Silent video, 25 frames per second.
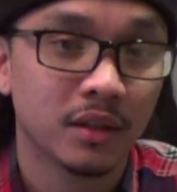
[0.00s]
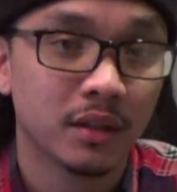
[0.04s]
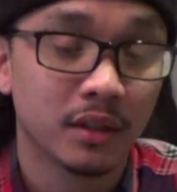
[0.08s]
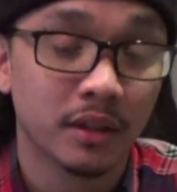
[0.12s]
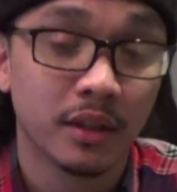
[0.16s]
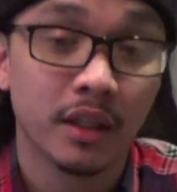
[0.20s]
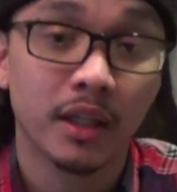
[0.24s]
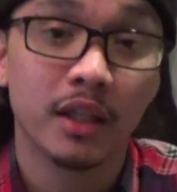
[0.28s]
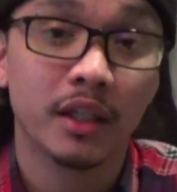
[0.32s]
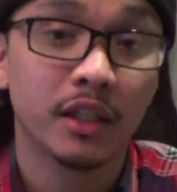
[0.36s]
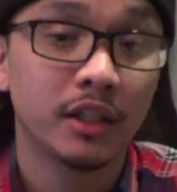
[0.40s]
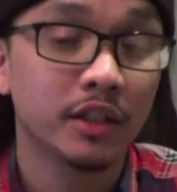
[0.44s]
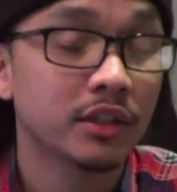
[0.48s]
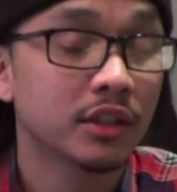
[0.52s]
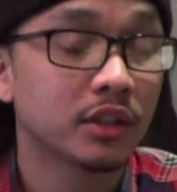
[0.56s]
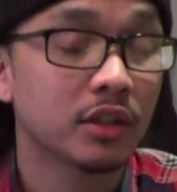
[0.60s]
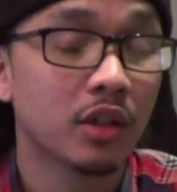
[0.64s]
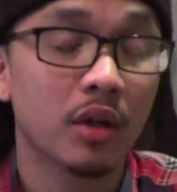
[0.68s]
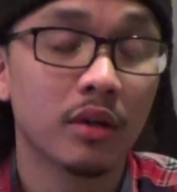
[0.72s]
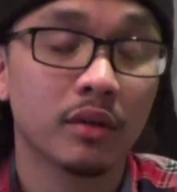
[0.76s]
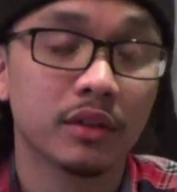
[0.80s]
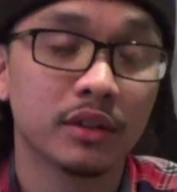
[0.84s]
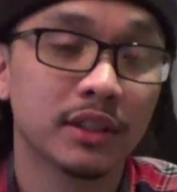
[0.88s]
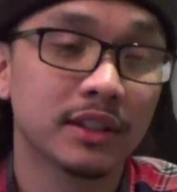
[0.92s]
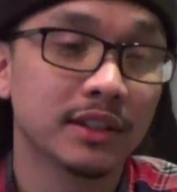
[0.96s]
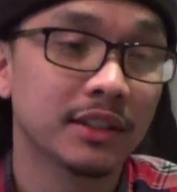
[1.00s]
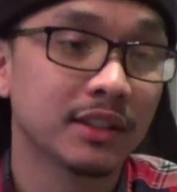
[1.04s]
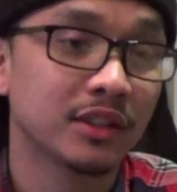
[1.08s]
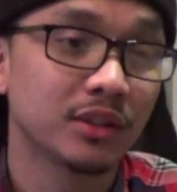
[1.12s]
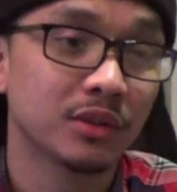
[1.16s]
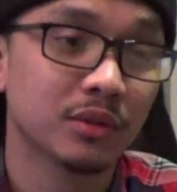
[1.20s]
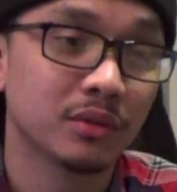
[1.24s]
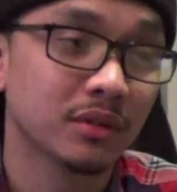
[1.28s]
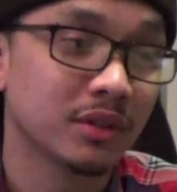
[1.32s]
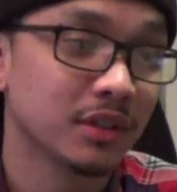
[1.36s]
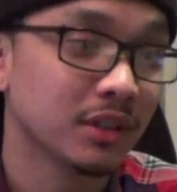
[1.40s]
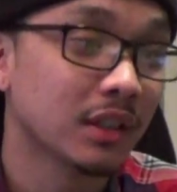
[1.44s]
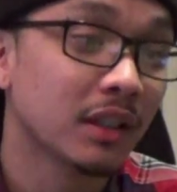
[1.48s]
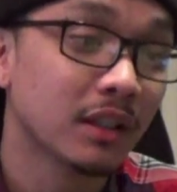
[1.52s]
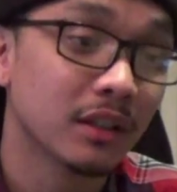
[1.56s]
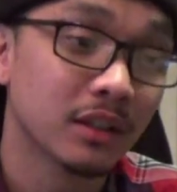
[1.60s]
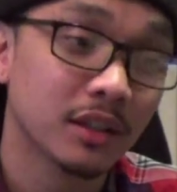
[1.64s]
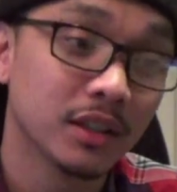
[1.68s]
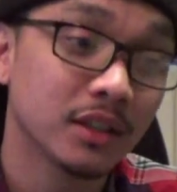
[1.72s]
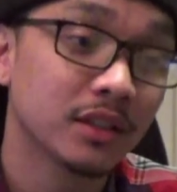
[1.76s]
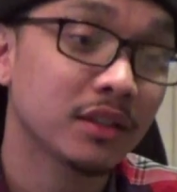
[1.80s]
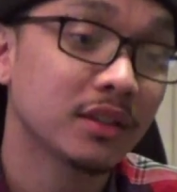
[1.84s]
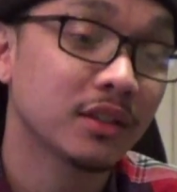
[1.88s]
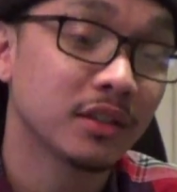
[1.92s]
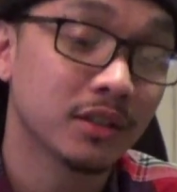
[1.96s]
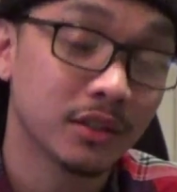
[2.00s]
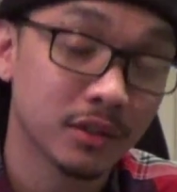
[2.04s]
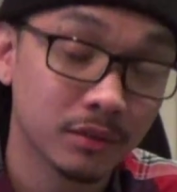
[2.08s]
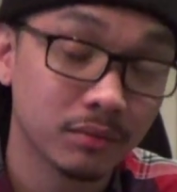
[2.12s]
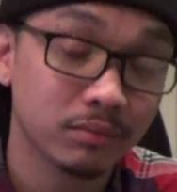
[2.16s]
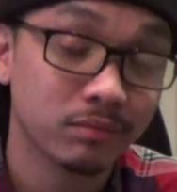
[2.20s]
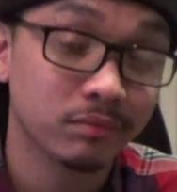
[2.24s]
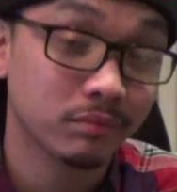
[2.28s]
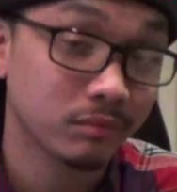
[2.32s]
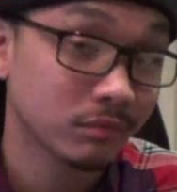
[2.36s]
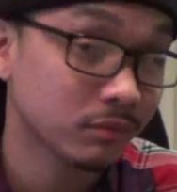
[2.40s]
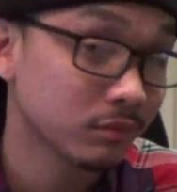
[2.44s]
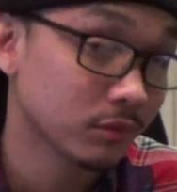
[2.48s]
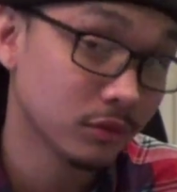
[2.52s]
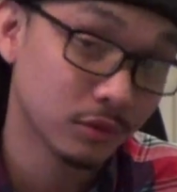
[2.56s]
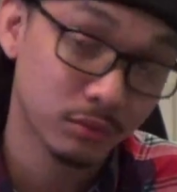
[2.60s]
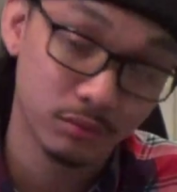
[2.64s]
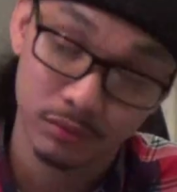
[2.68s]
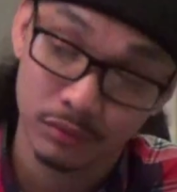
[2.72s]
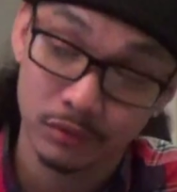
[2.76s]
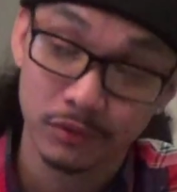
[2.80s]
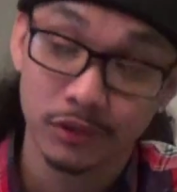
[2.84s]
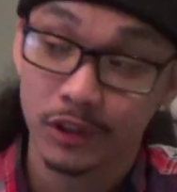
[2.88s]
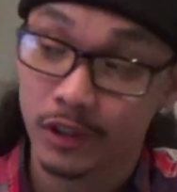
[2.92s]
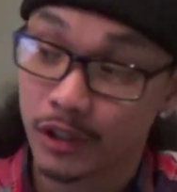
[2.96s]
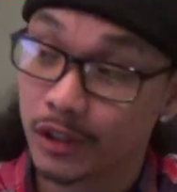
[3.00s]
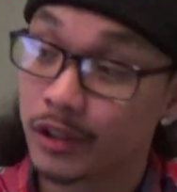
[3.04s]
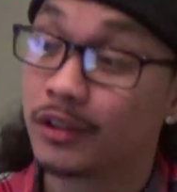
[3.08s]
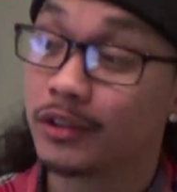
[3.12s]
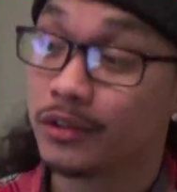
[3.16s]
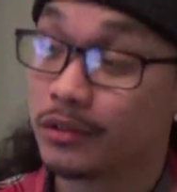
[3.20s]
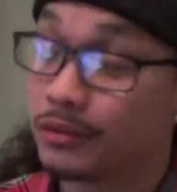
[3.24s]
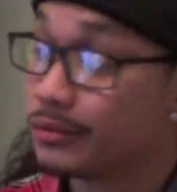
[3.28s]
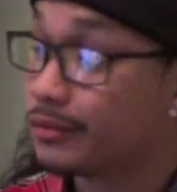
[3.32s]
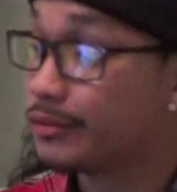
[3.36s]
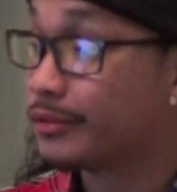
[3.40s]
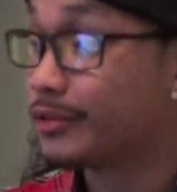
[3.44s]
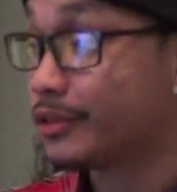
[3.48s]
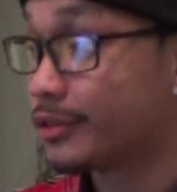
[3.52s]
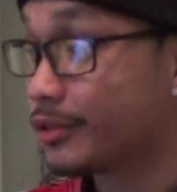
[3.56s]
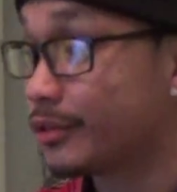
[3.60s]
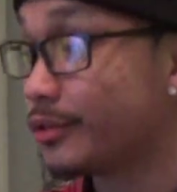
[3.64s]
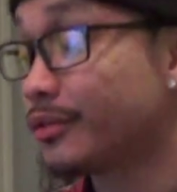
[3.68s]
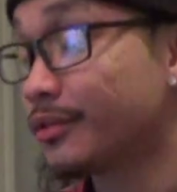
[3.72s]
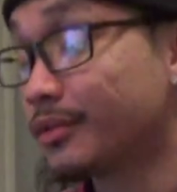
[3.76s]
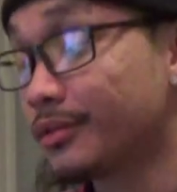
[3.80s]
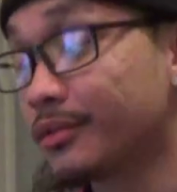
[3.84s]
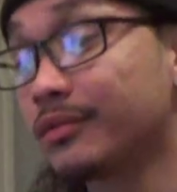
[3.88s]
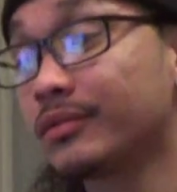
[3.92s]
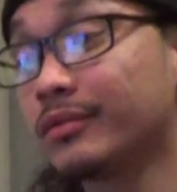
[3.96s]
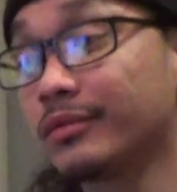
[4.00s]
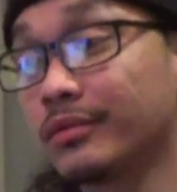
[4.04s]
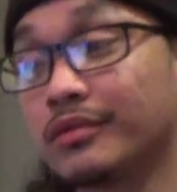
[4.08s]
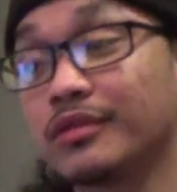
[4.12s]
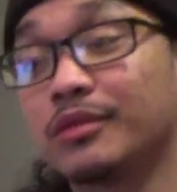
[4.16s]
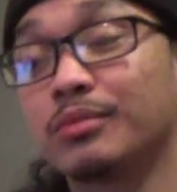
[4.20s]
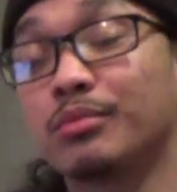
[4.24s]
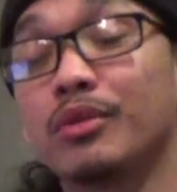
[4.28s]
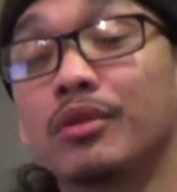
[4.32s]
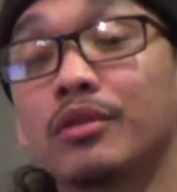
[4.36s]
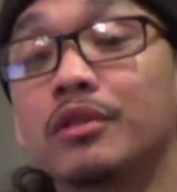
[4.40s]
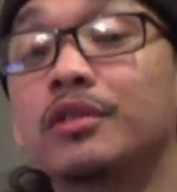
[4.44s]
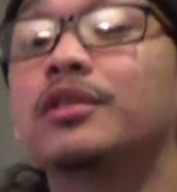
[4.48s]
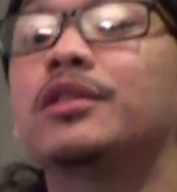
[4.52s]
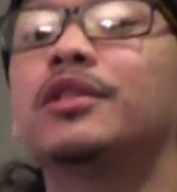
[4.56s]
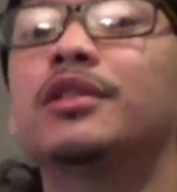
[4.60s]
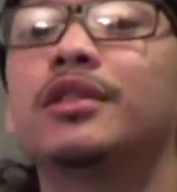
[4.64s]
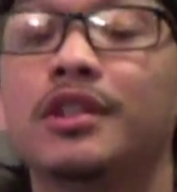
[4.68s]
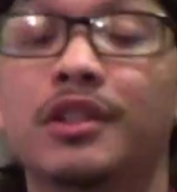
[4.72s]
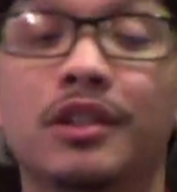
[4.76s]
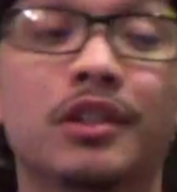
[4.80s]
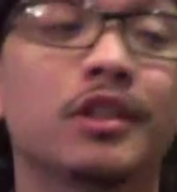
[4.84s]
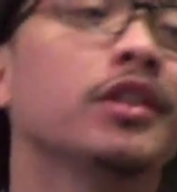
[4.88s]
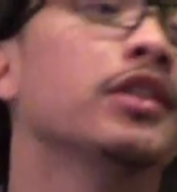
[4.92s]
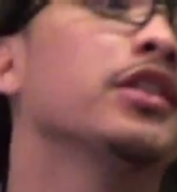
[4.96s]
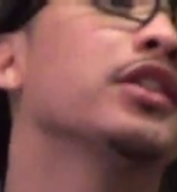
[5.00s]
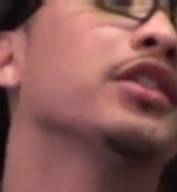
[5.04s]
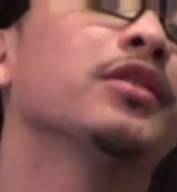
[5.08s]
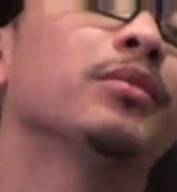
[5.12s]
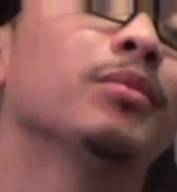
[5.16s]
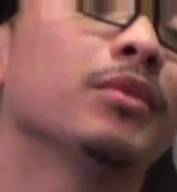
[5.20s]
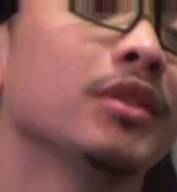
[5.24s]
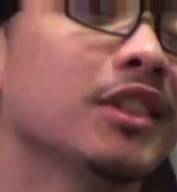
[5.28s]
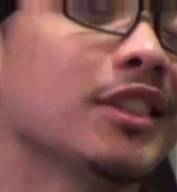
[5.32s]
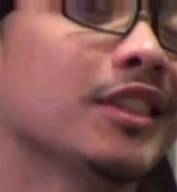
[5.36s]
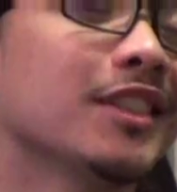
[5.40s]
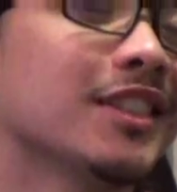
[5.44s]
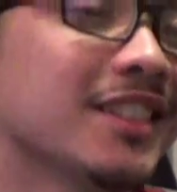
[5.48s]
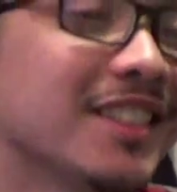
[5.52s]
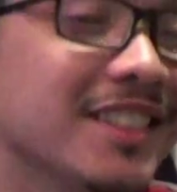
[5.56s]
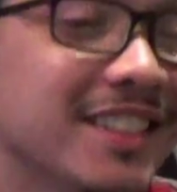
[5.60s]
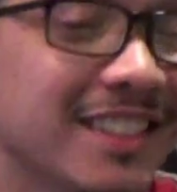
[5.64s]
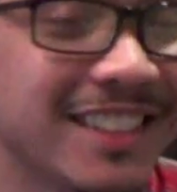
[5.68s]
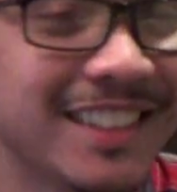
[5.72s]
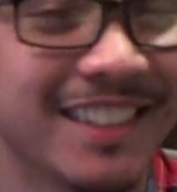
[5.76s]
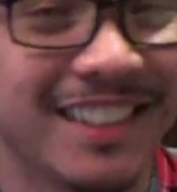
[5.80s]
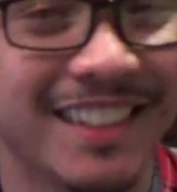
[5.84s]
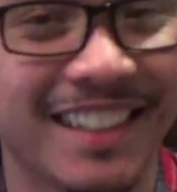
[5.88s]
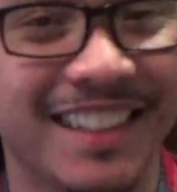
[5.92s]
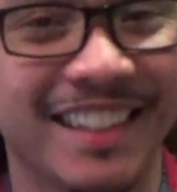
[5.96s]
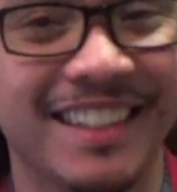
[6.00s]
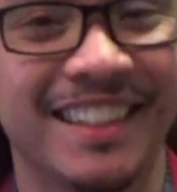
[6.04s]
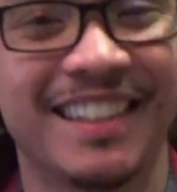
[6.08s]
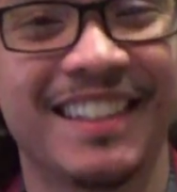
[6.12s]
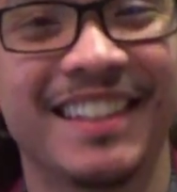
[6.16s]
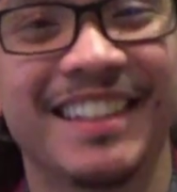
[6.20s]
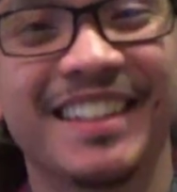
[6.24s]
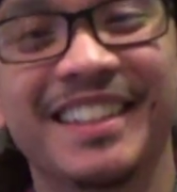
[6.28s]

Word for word: yeah, he used to always listen to it. And he's, yeah, he was smoking in the shit, man.